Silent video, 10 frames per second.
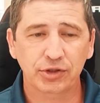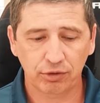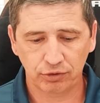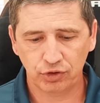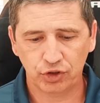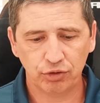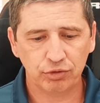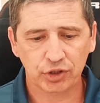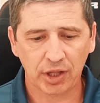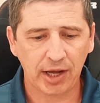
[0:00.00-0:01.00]
so
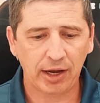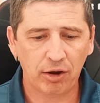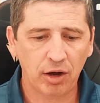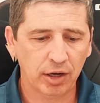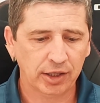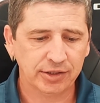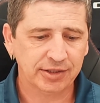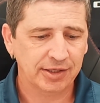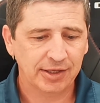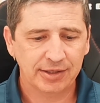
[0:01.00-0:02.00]
June, July, August,